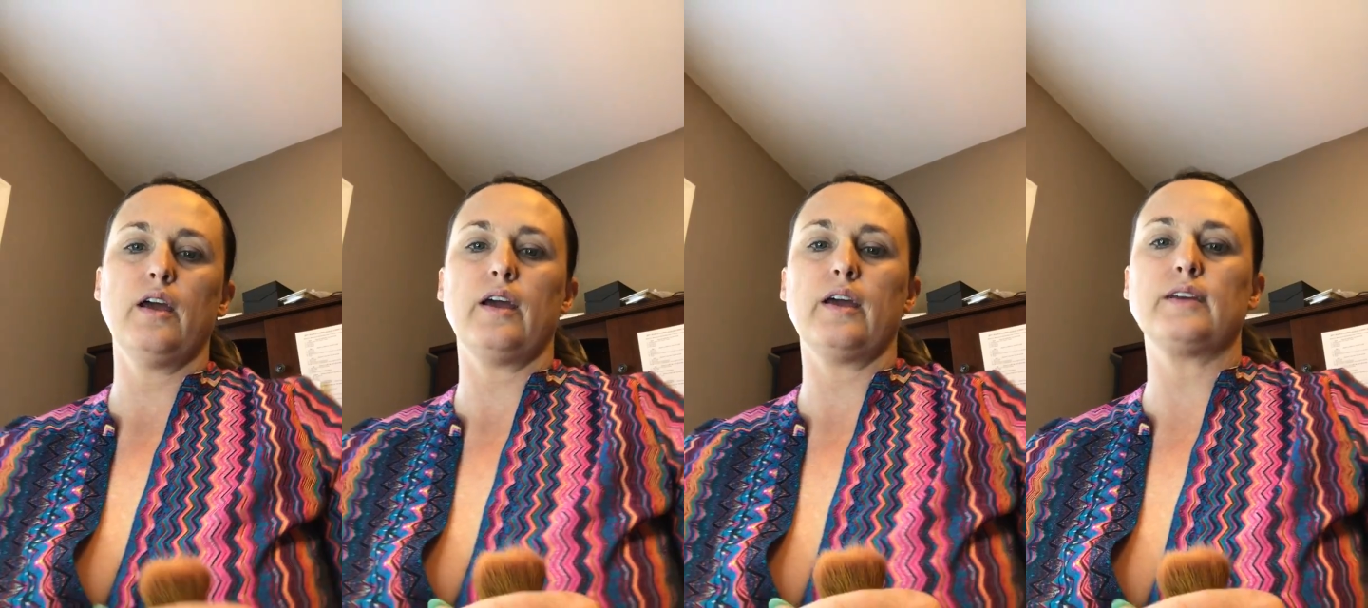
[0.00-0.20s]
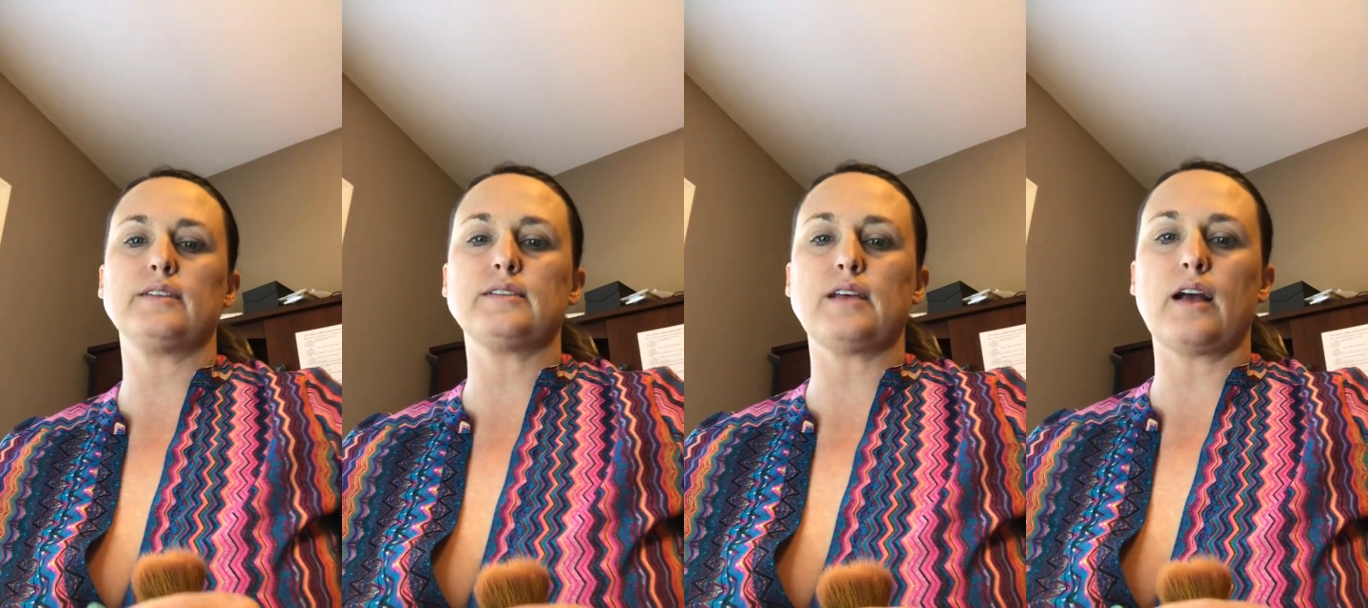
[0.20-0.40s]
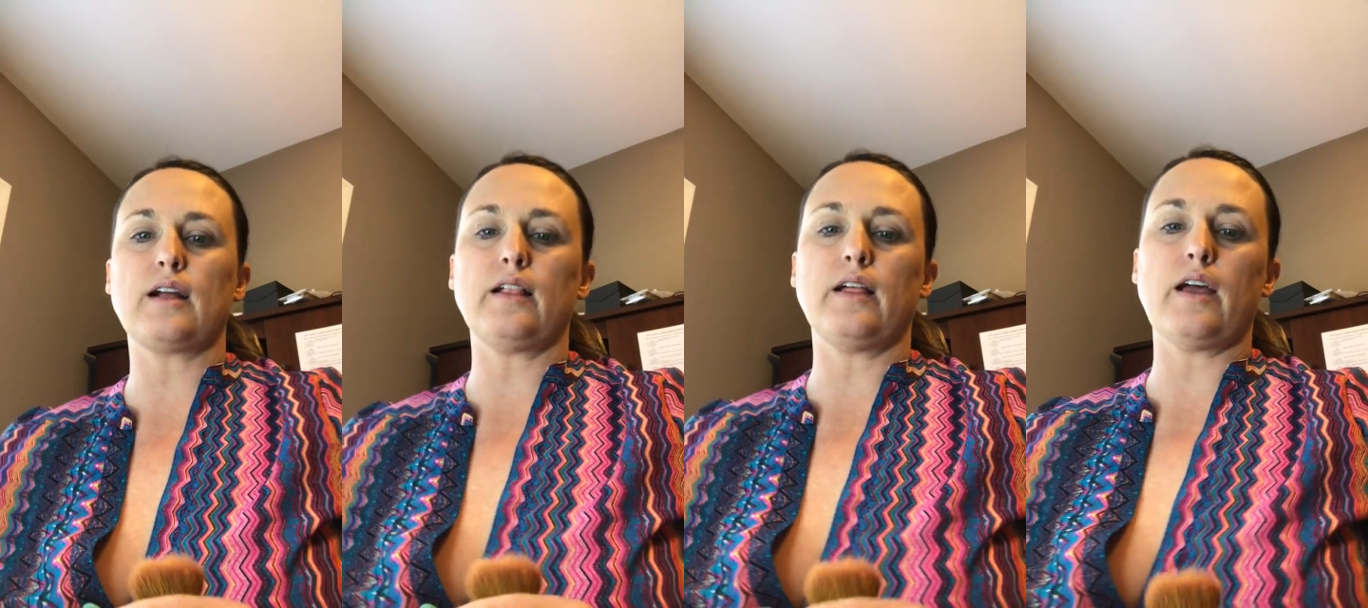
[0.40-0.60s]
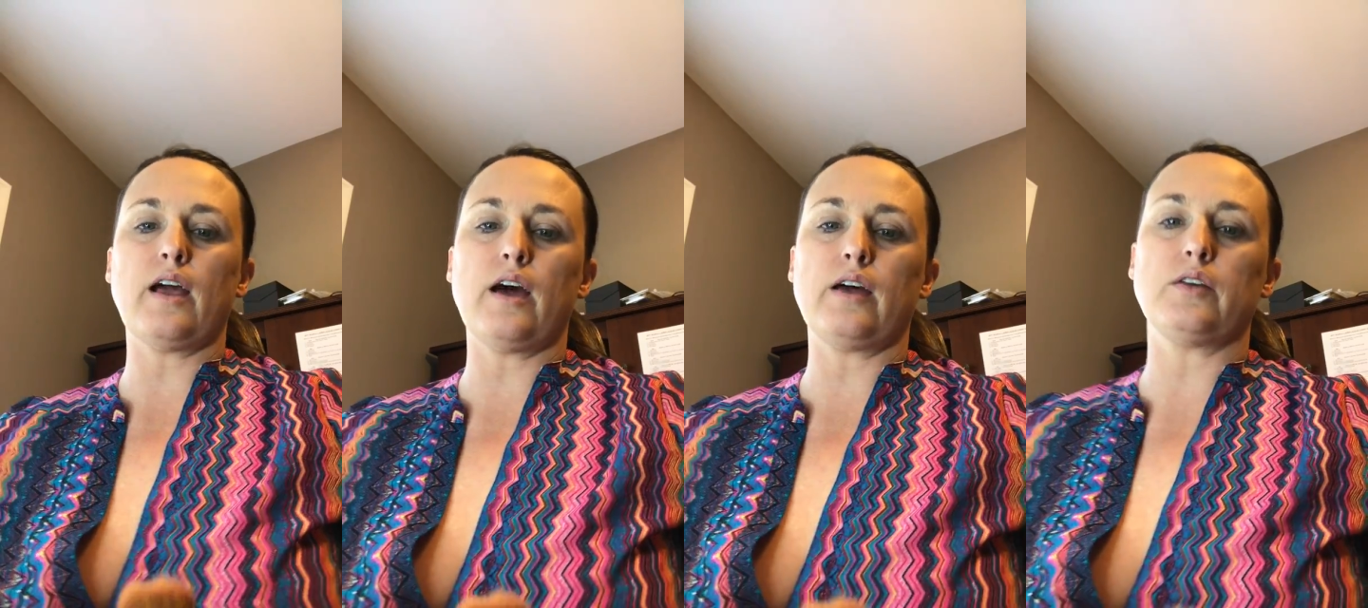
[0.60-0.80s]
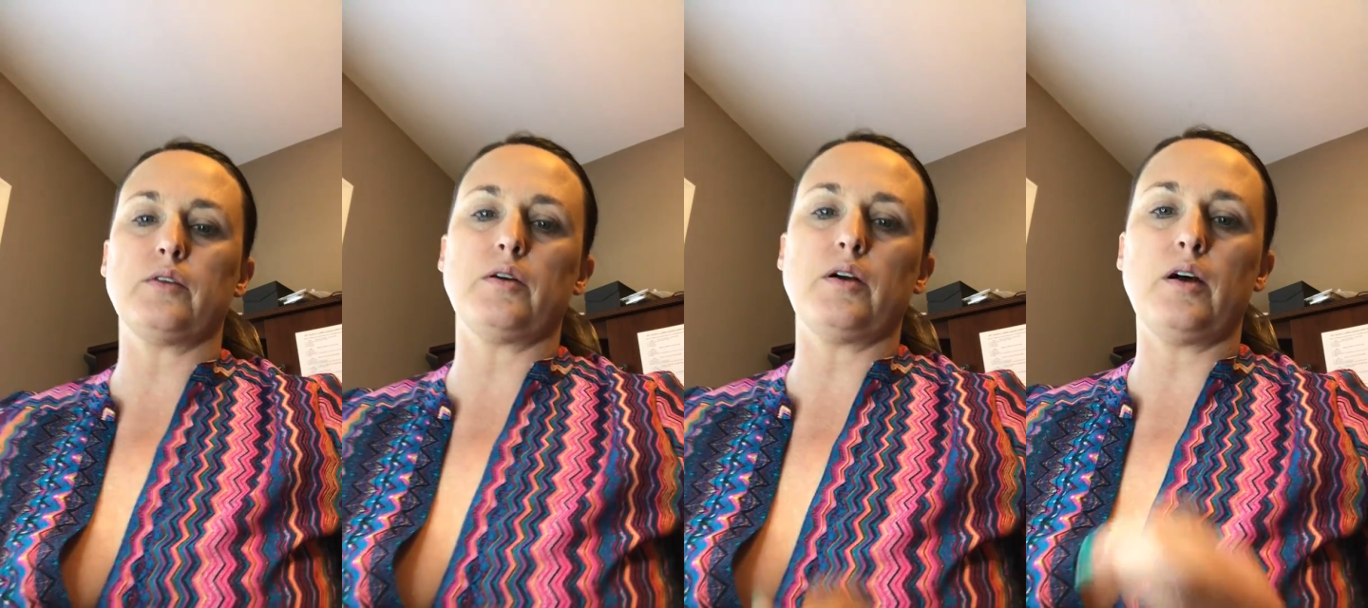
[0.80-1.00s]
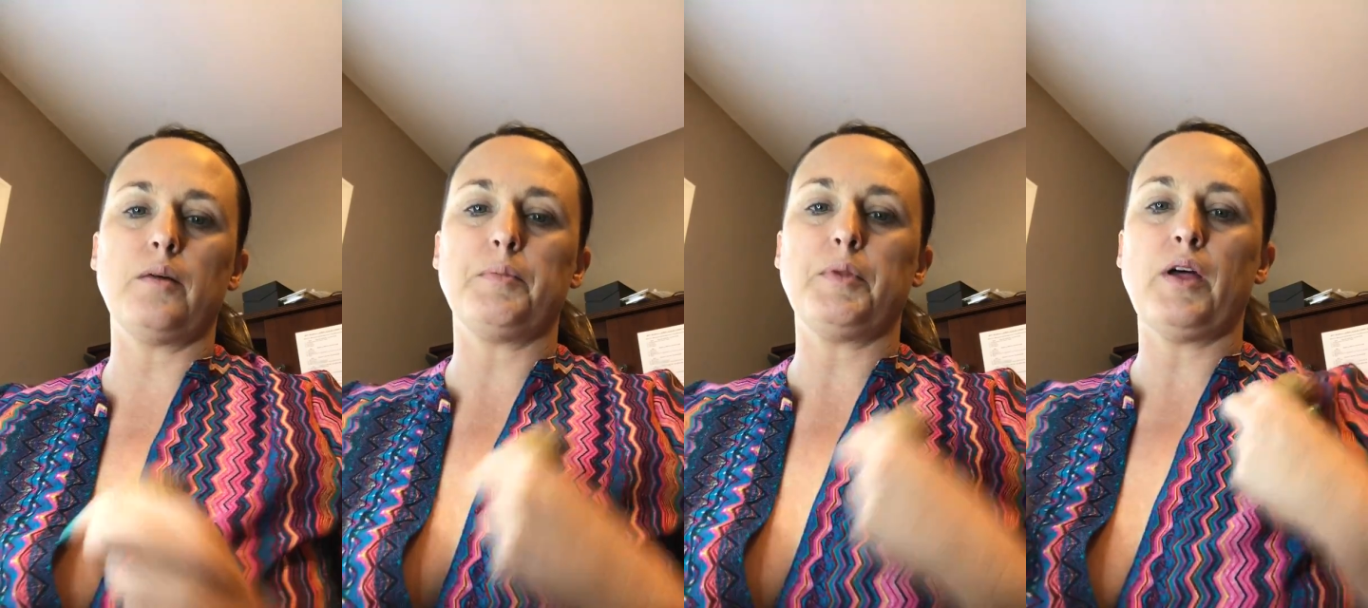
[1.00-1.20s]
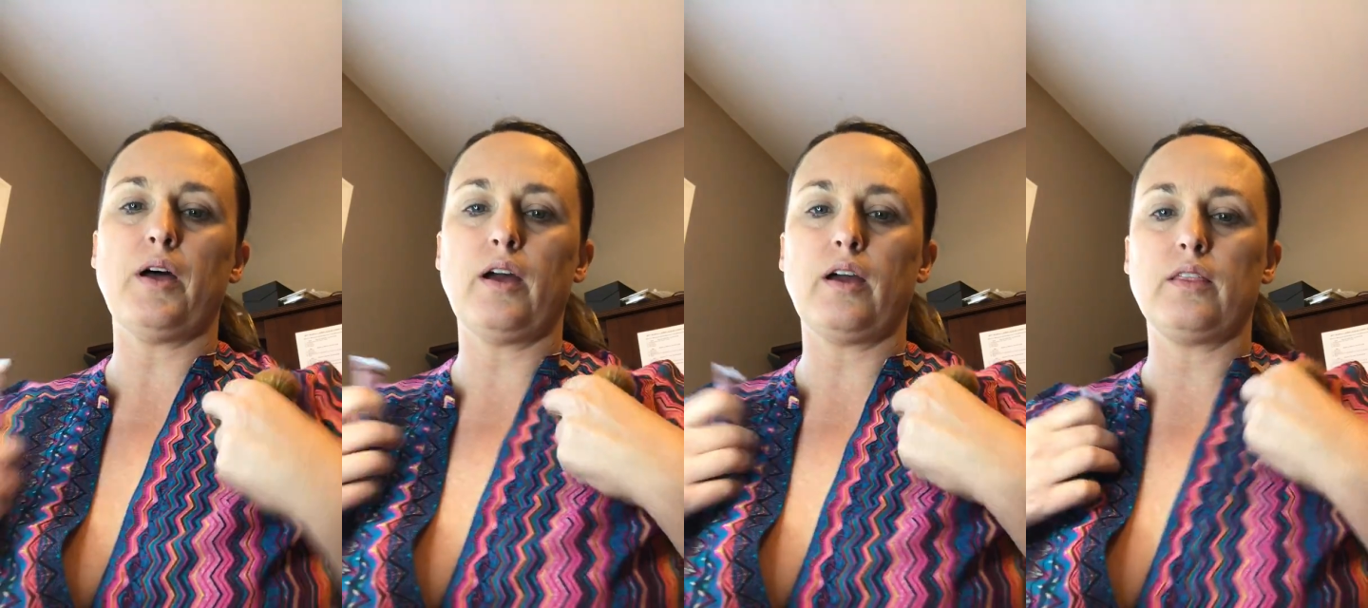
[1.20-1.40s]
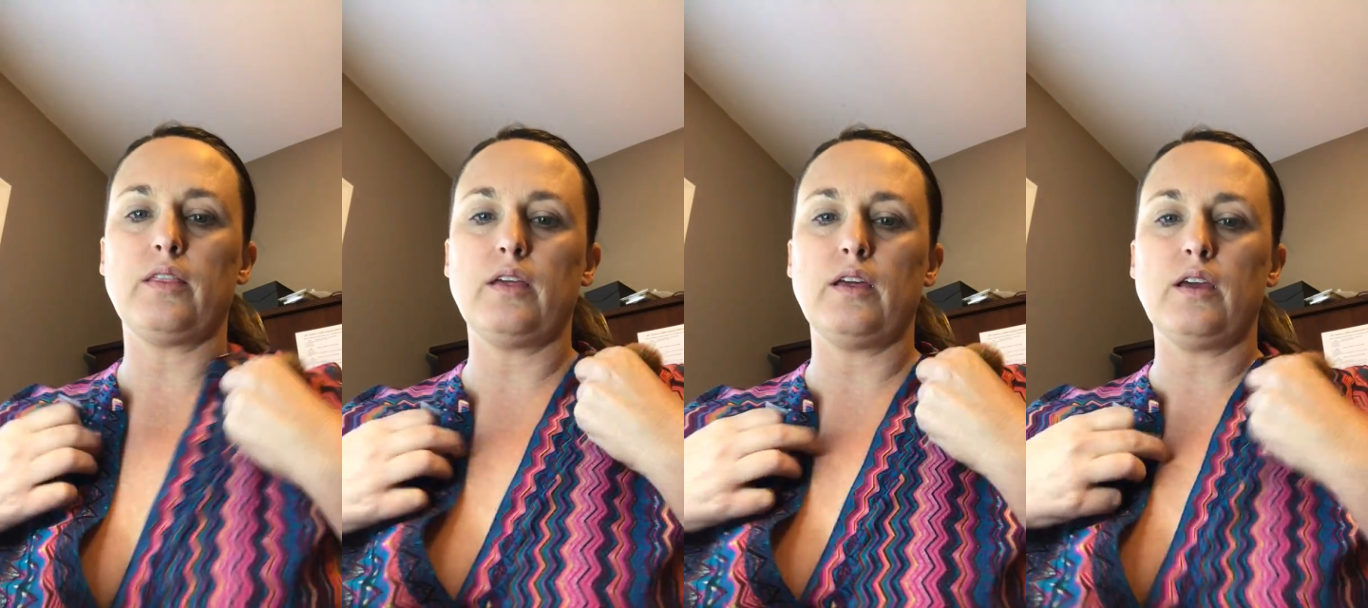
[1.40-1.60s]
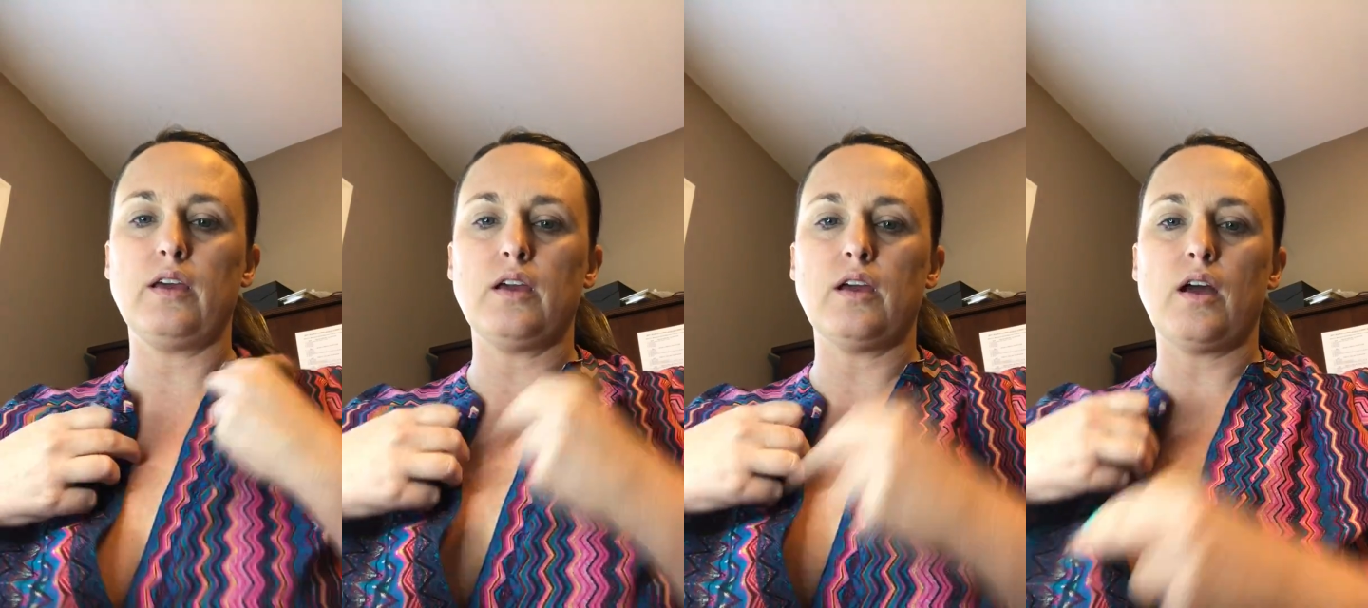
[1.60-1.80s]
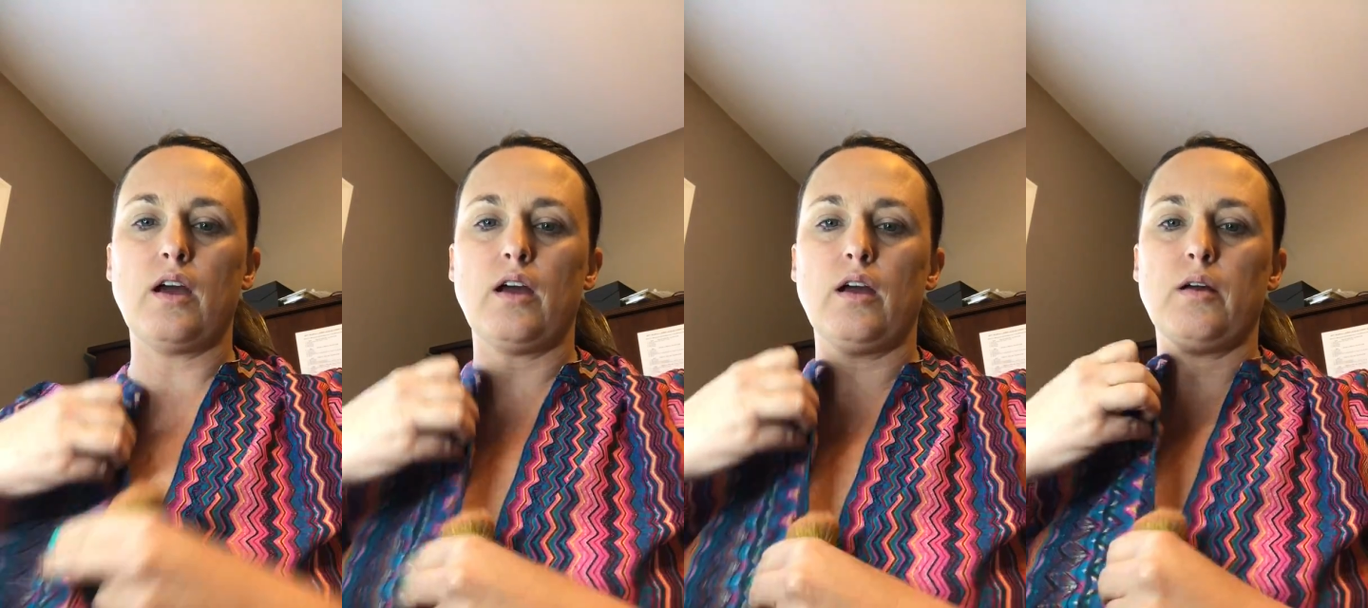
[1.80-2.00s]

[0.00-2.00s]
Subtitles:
exactly how to apply the